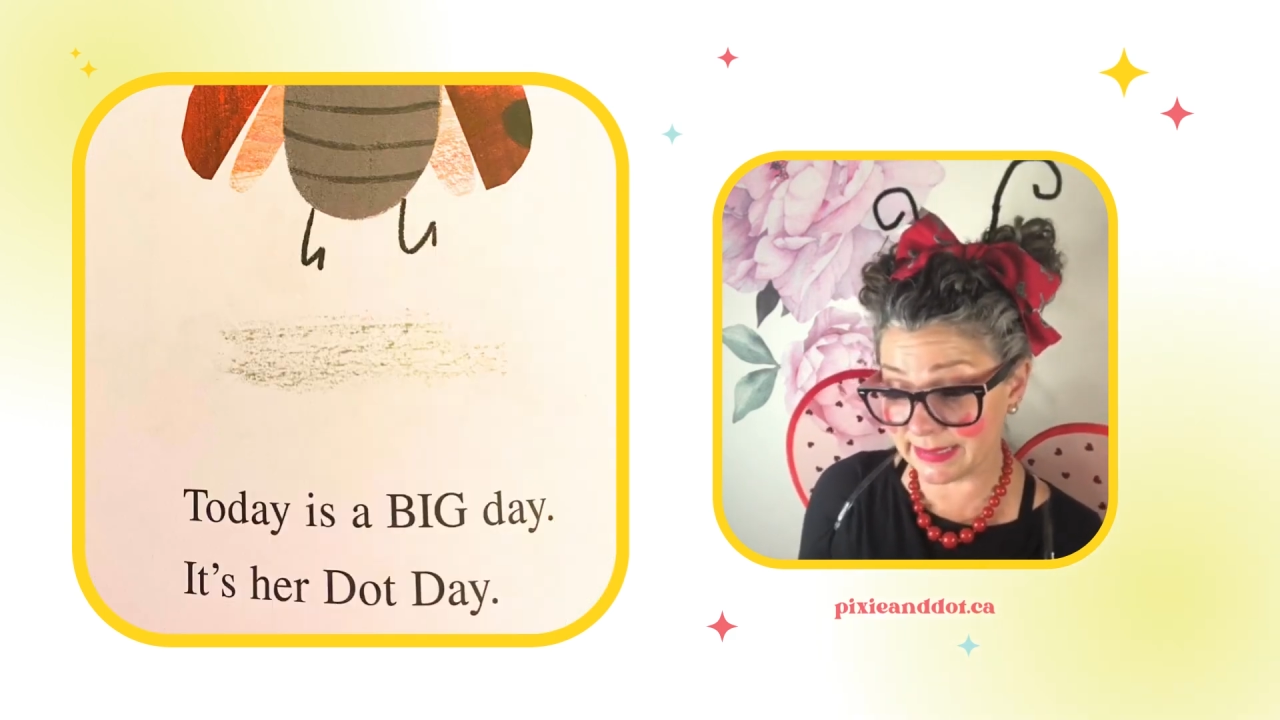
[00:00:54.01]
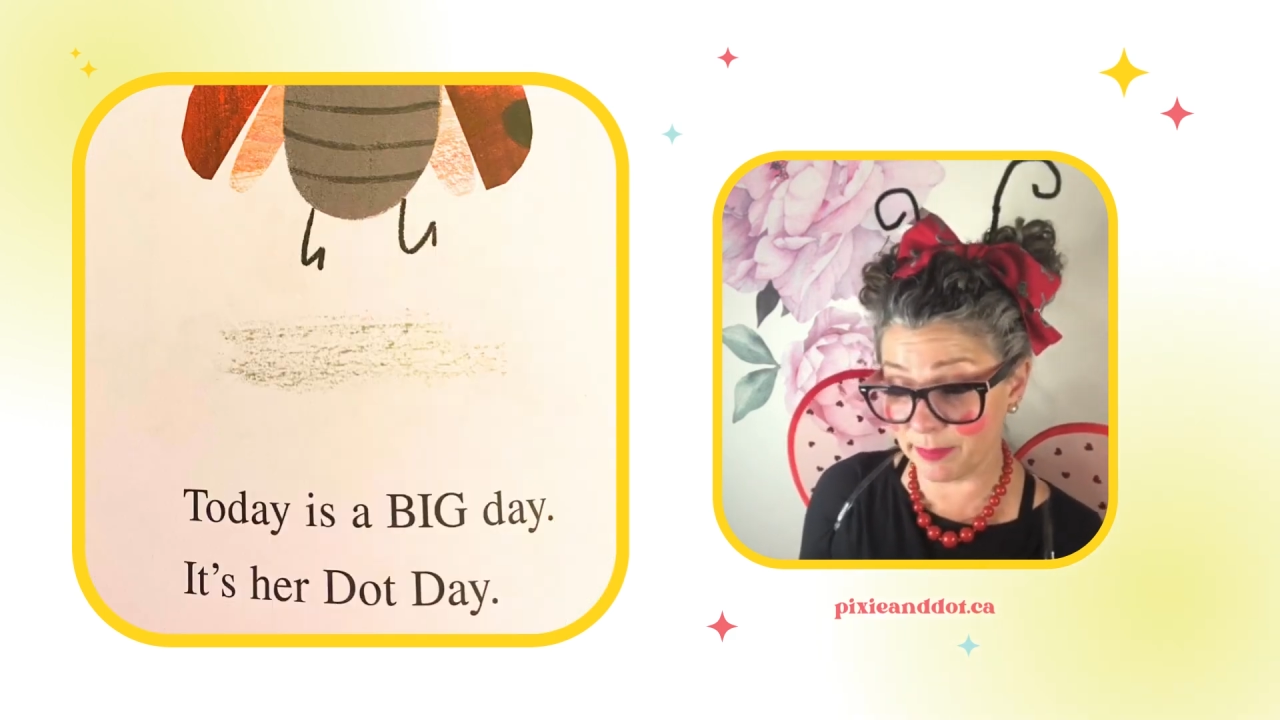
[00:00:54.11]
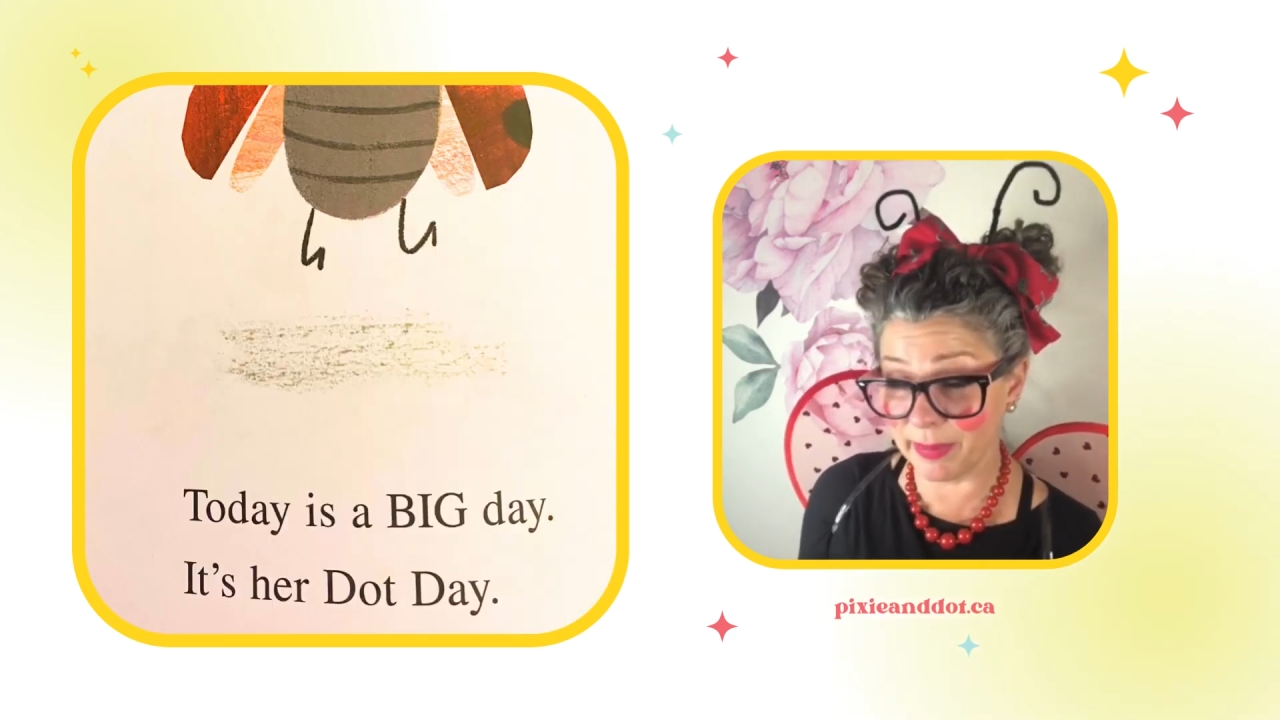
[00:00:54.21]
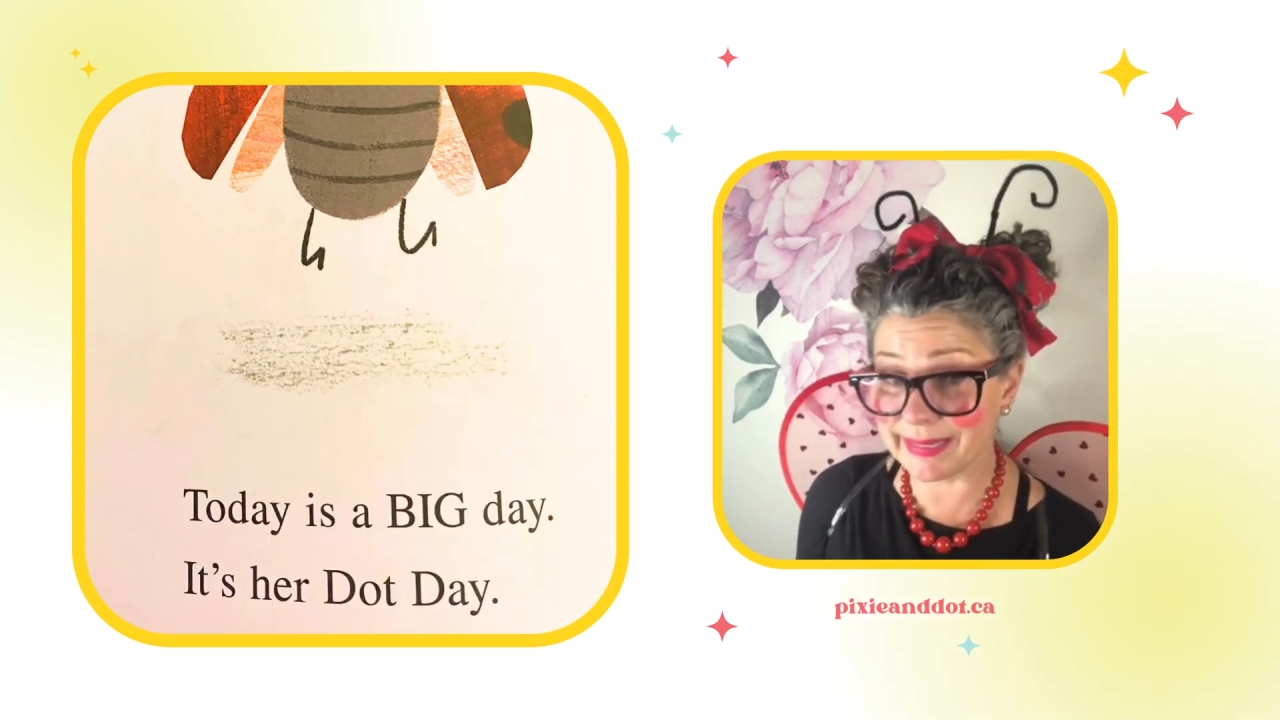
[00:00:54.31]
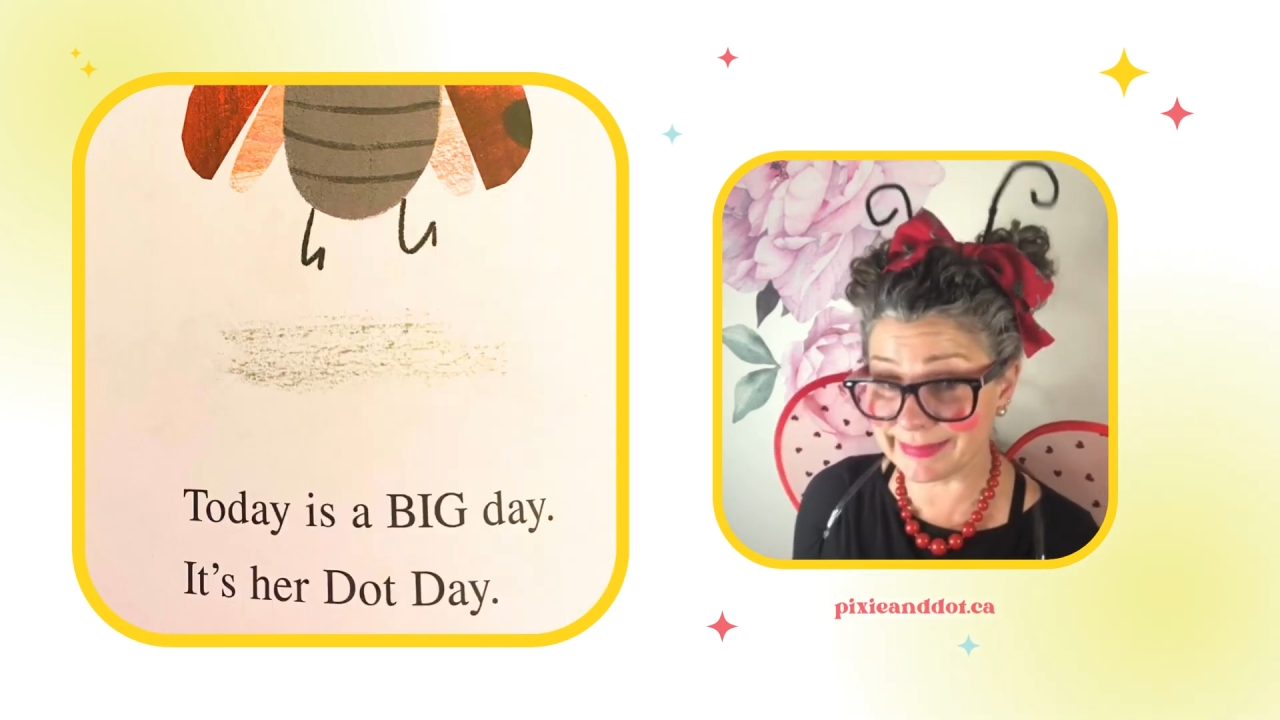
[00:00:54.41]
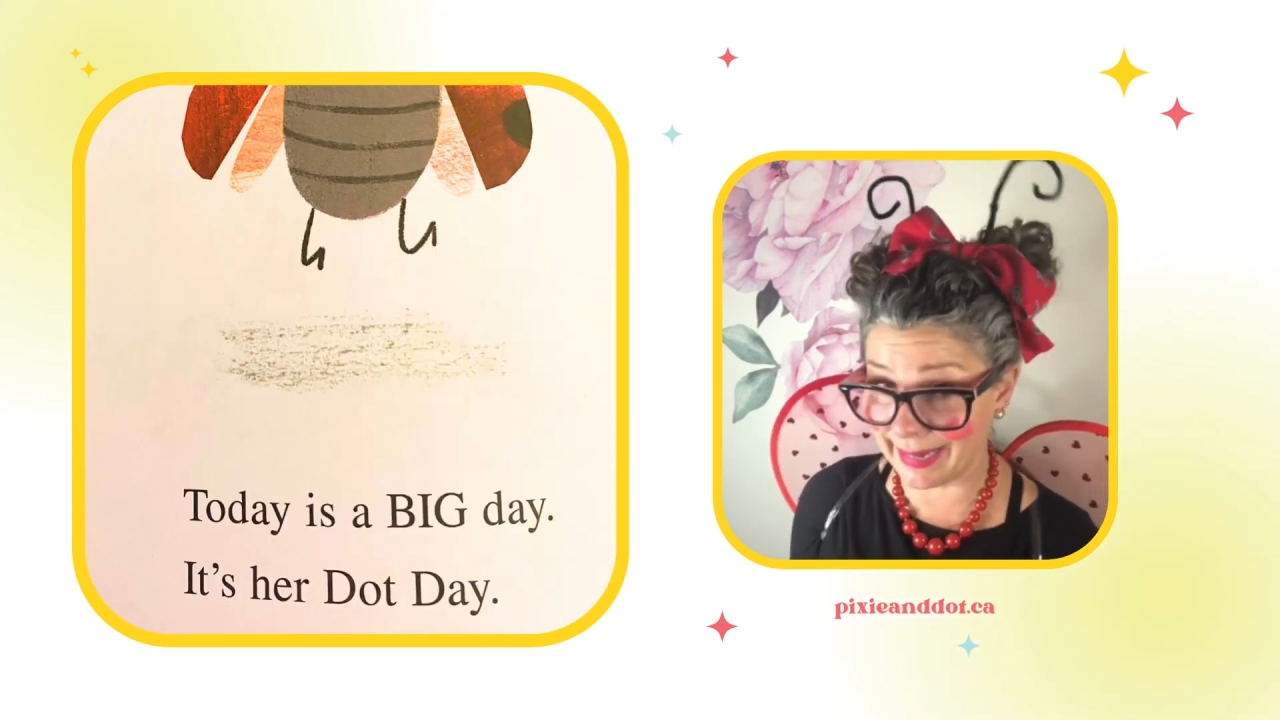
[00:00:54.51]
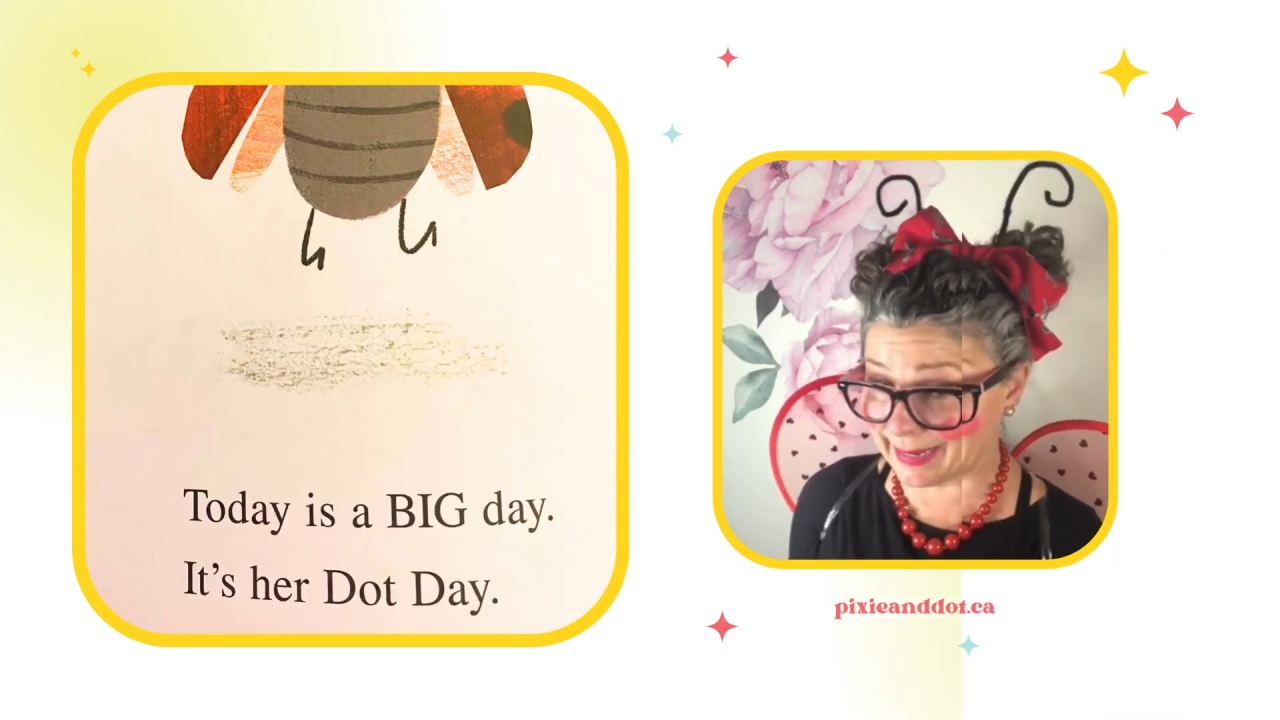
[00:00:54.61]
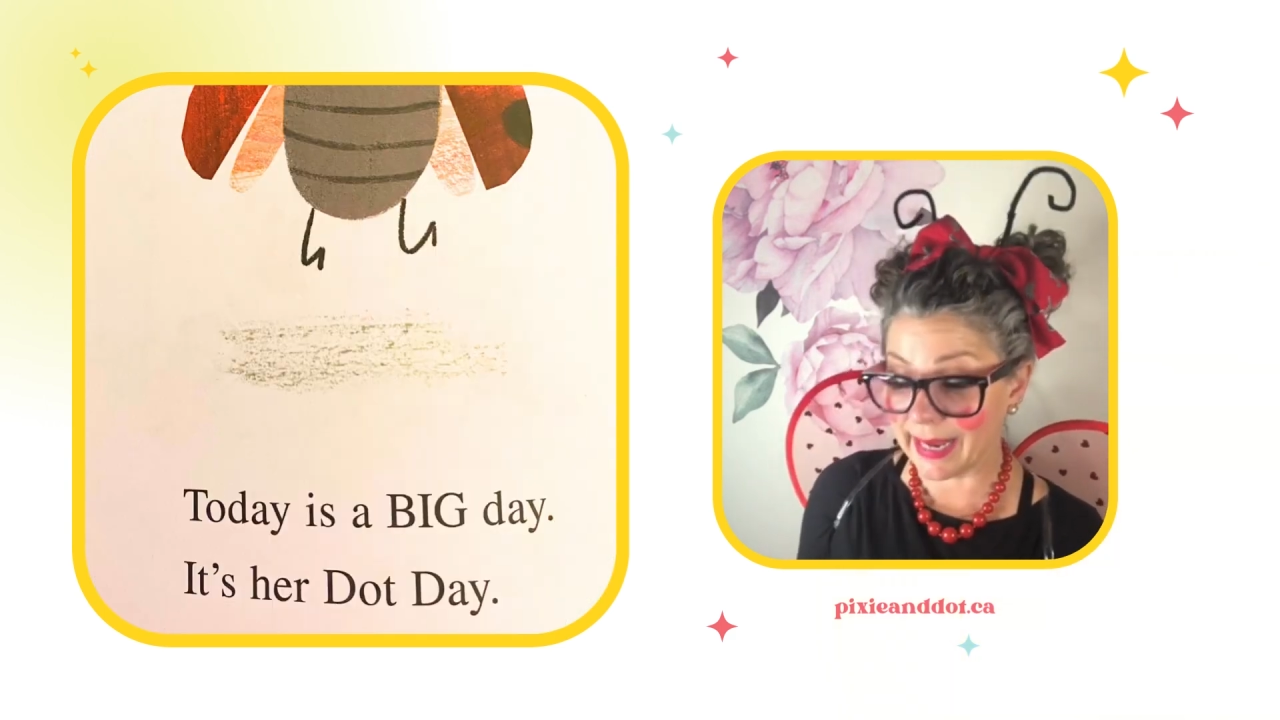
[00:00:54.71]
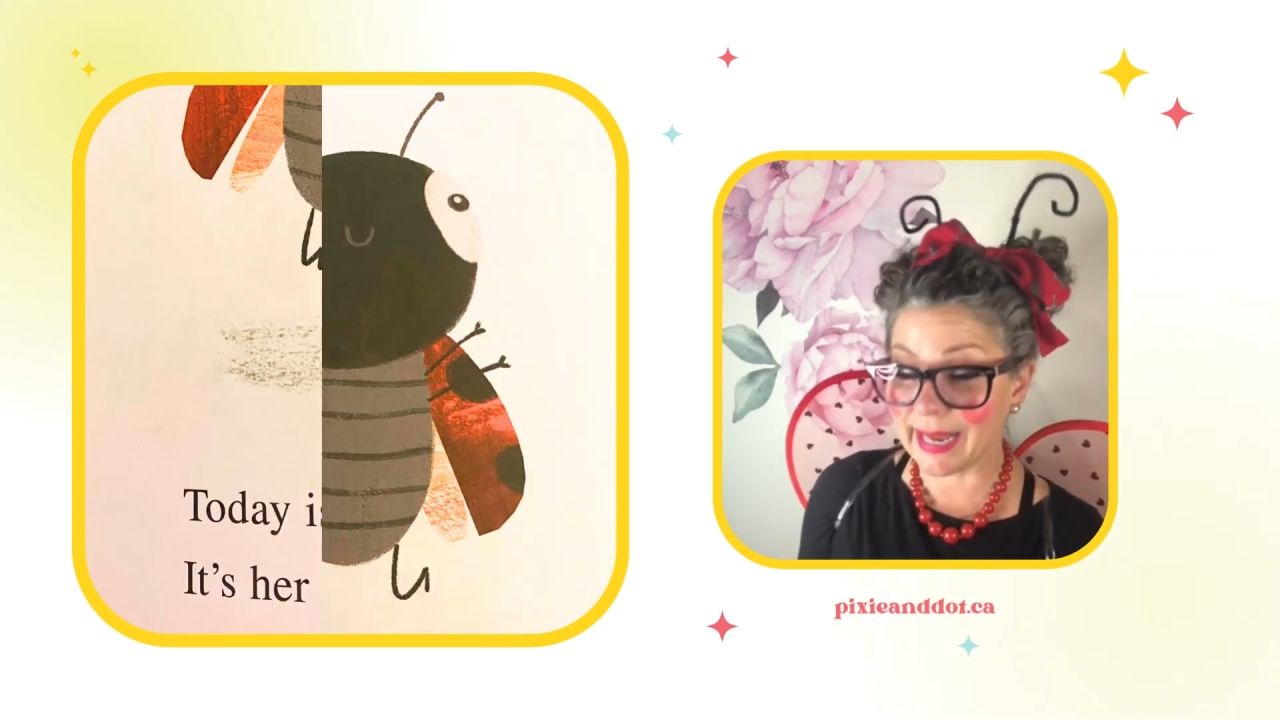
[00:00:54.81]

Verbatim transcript: a big day.